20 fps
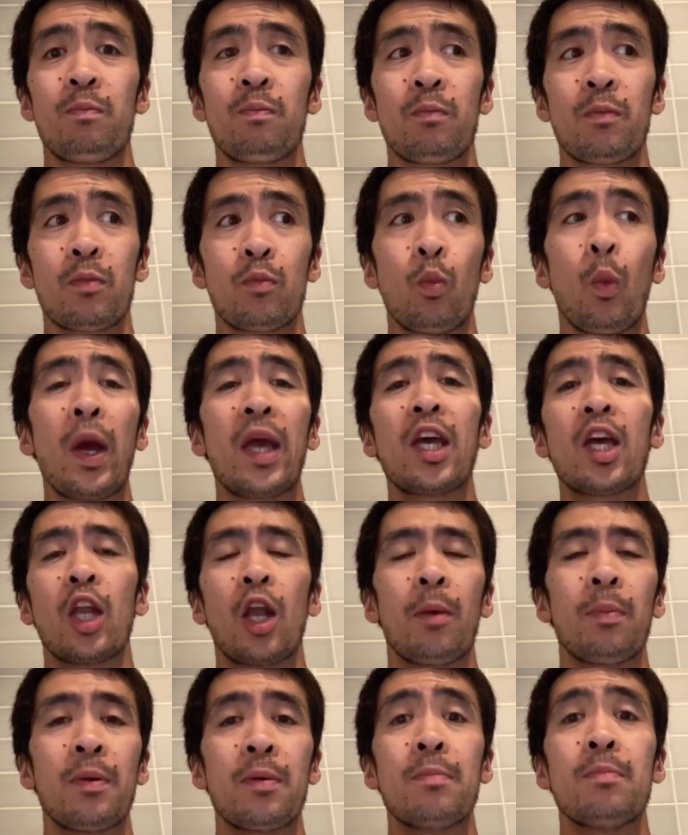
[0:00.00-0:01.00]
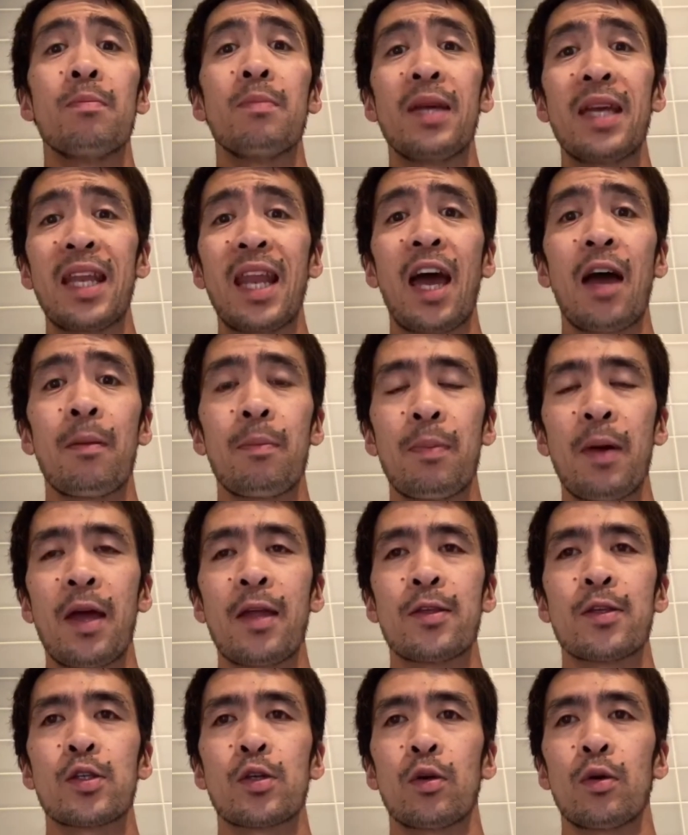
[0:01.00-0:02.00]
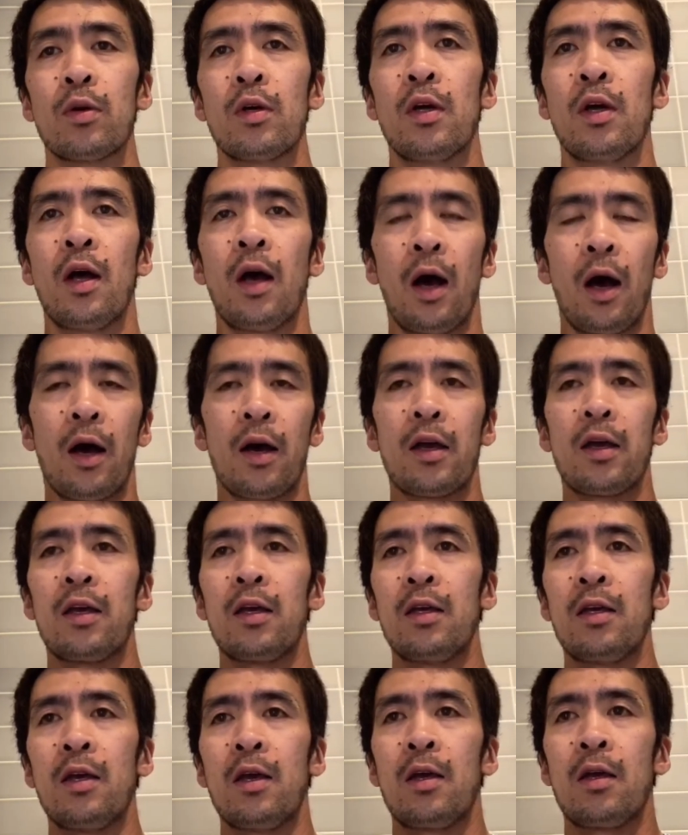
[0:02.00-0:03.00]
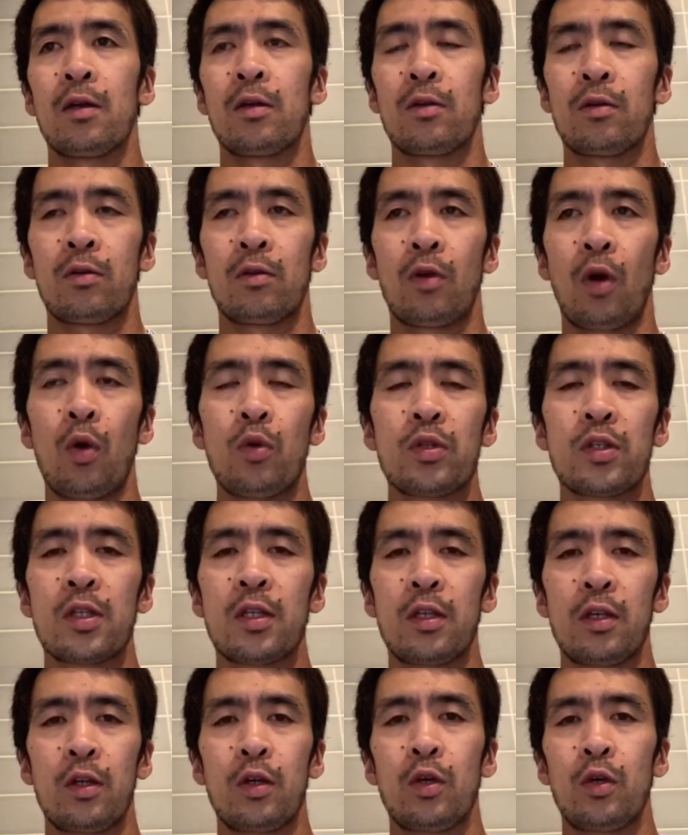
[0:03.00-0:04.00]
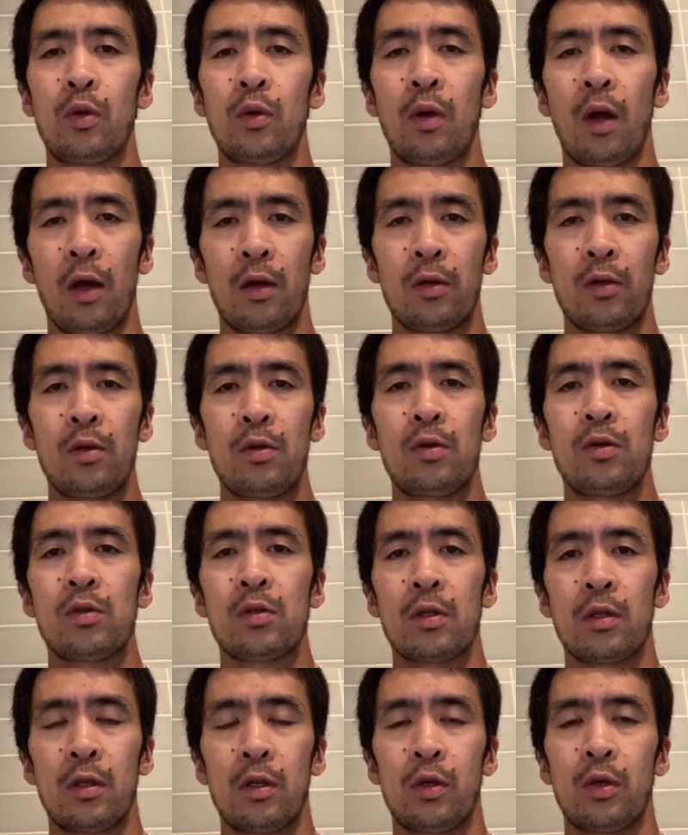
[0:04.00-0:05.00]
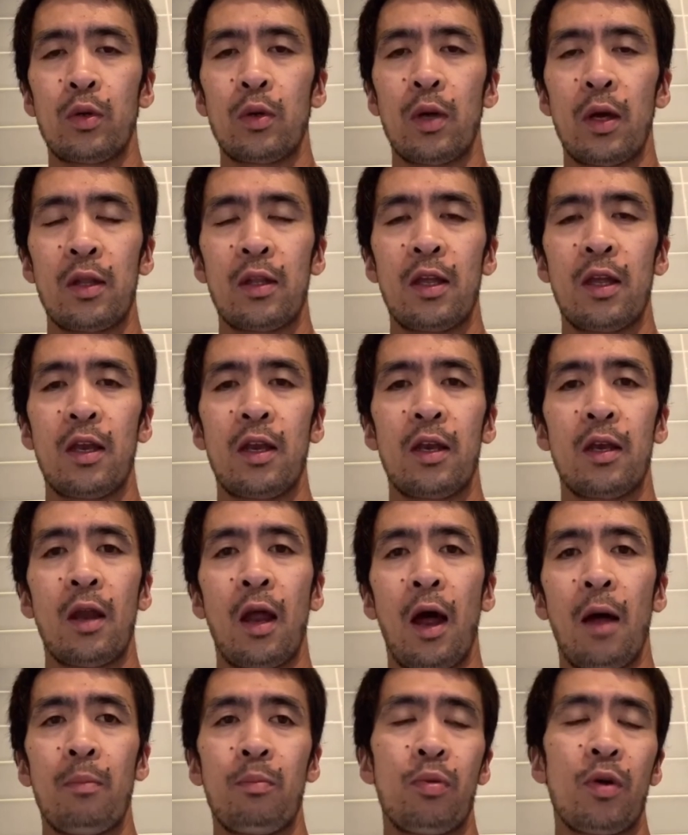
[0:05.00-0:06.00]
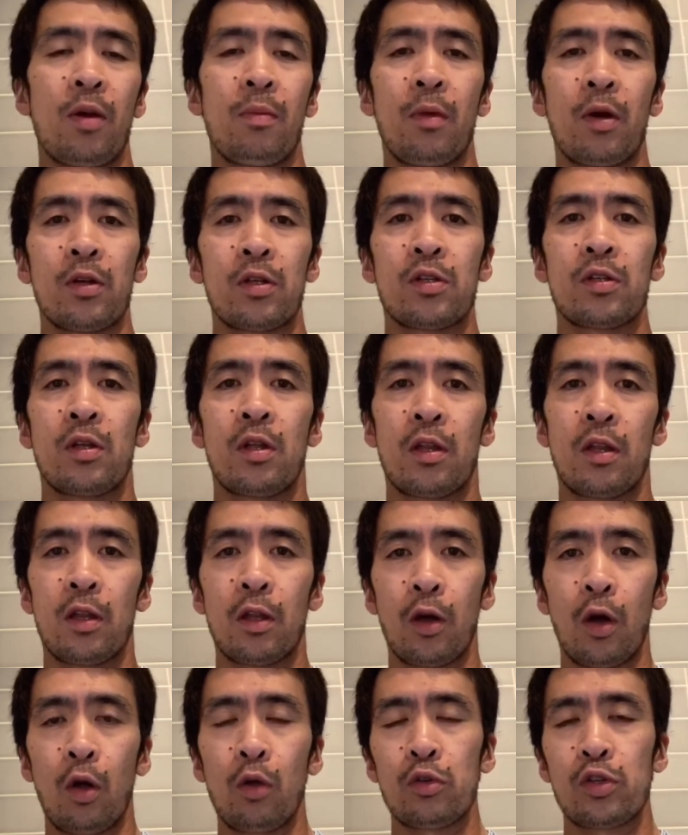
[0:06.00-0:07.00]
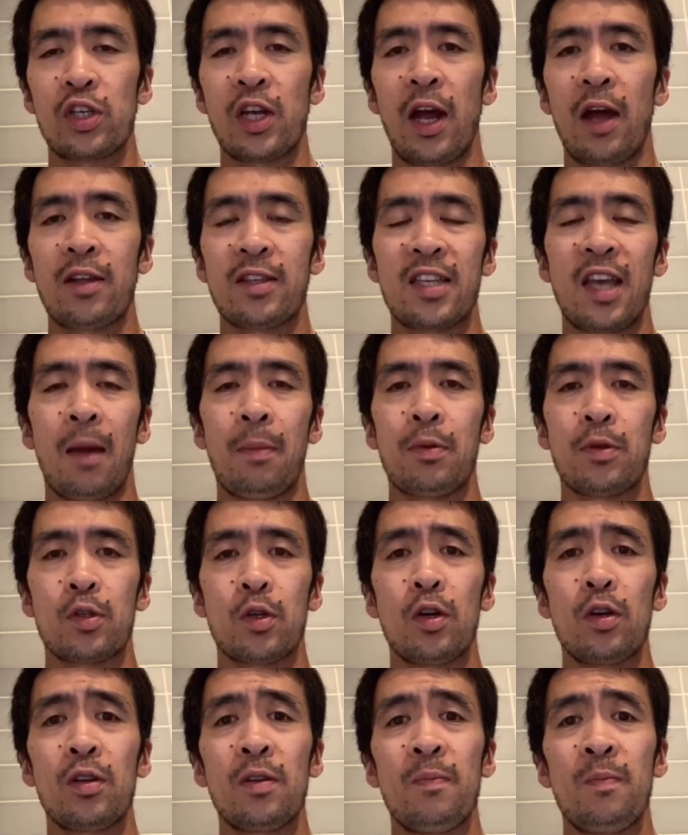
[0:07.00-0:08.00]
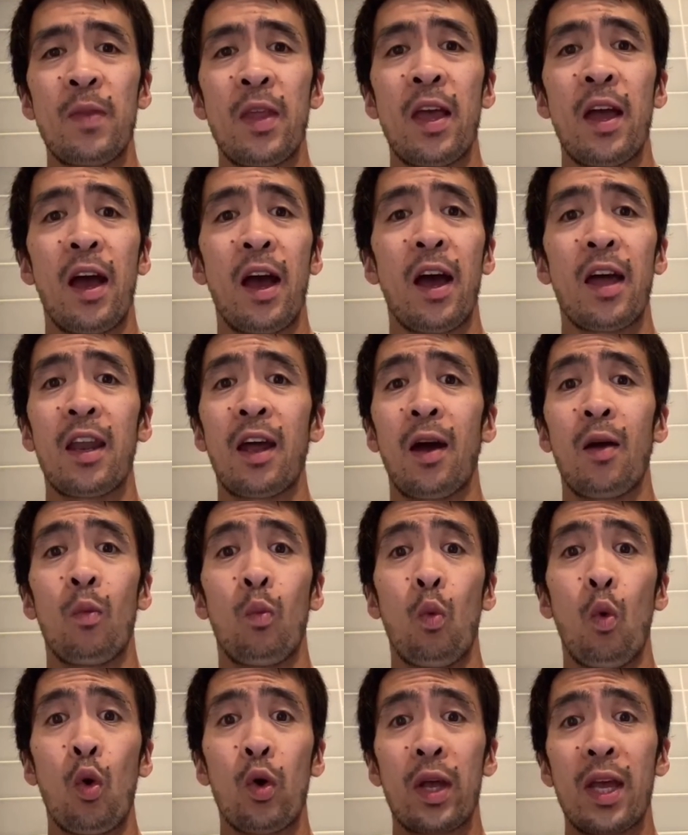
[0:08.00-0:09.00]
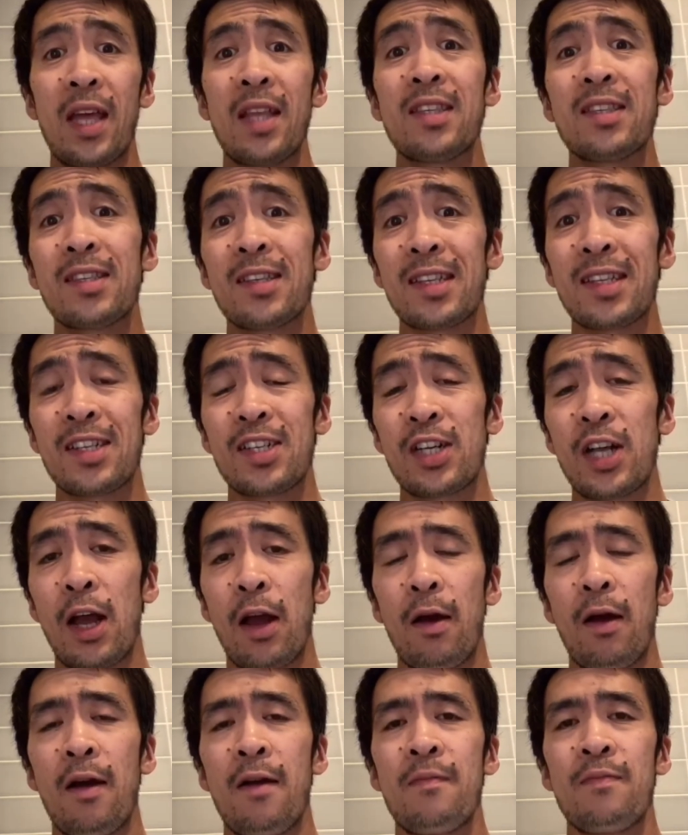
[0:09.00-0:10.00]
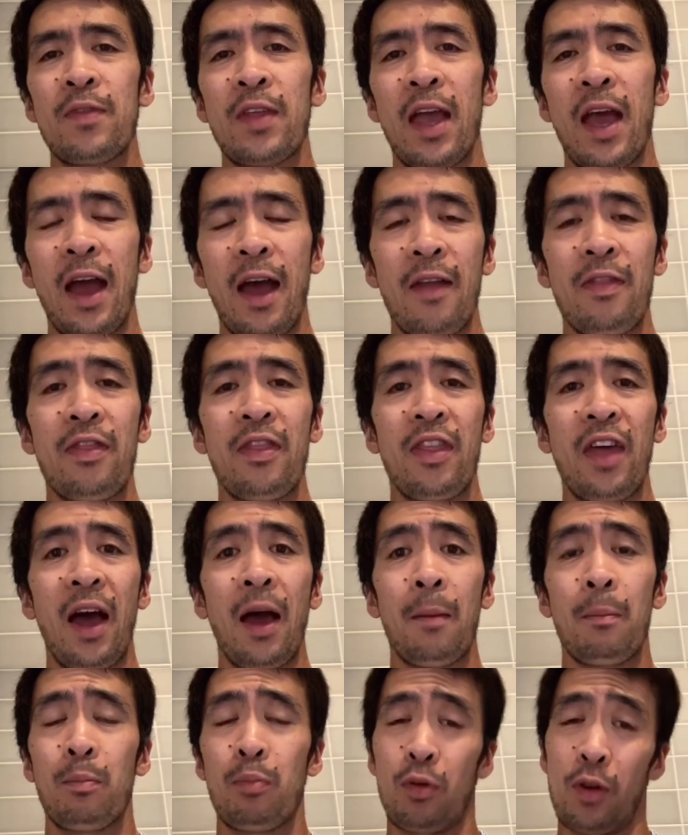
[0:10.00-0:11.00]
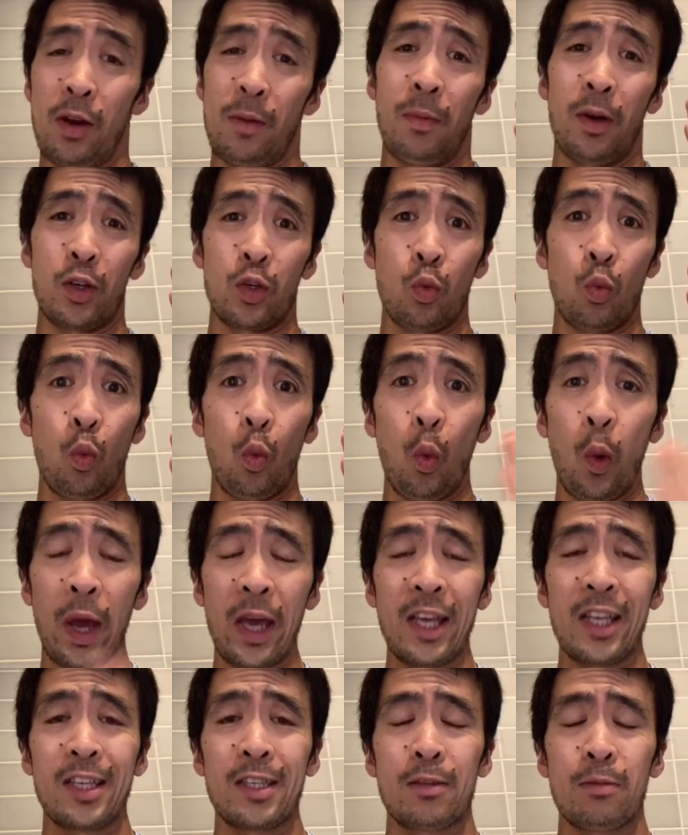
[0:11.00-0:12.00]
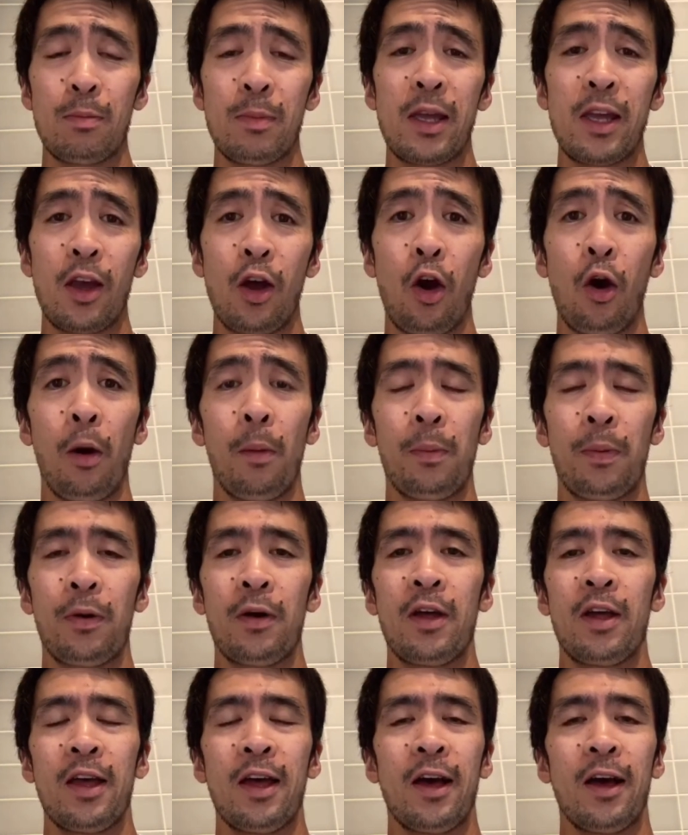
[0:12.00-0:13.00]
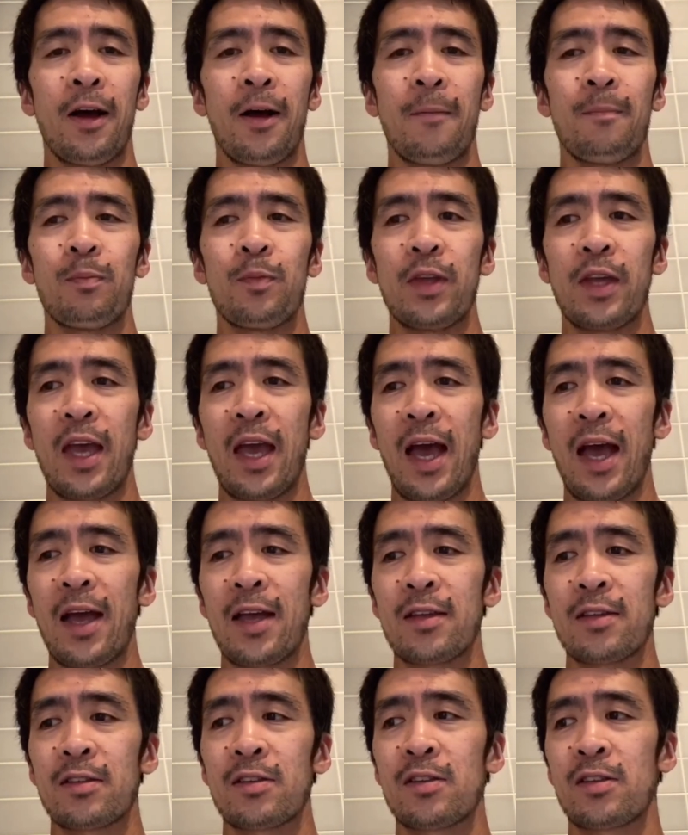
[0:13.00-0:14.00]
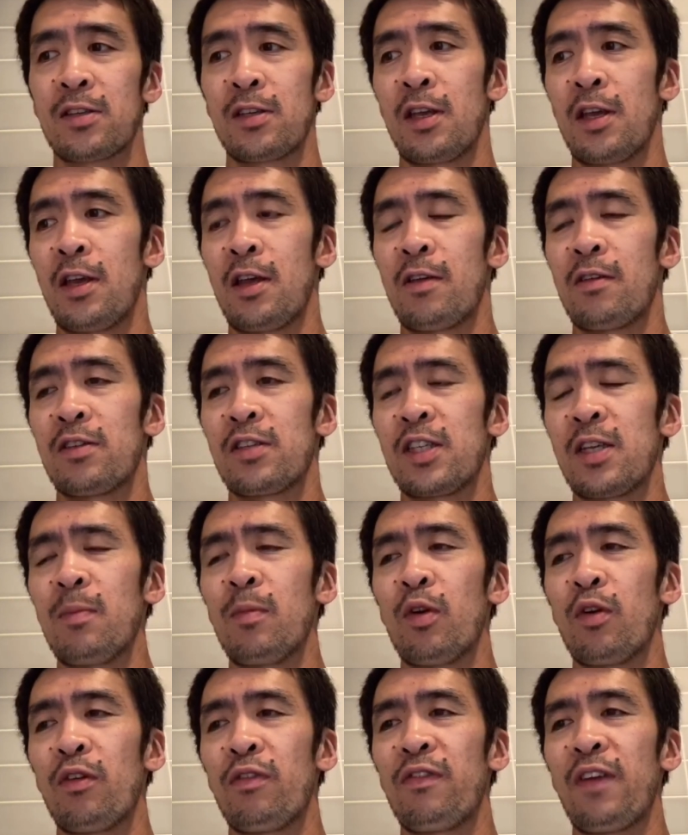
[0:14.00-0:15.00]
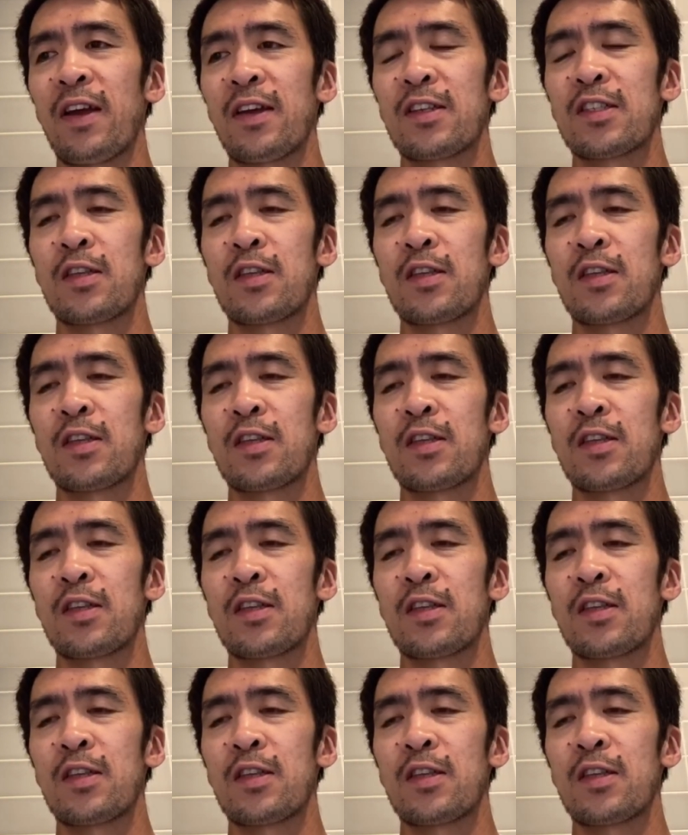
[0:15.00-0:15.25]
waking up and being out of bed. So I go to the loo, I use the loo, and then pretty much the cold shower tap is on and I walk into the shower and that pretty much wakes me up. It has similar effects to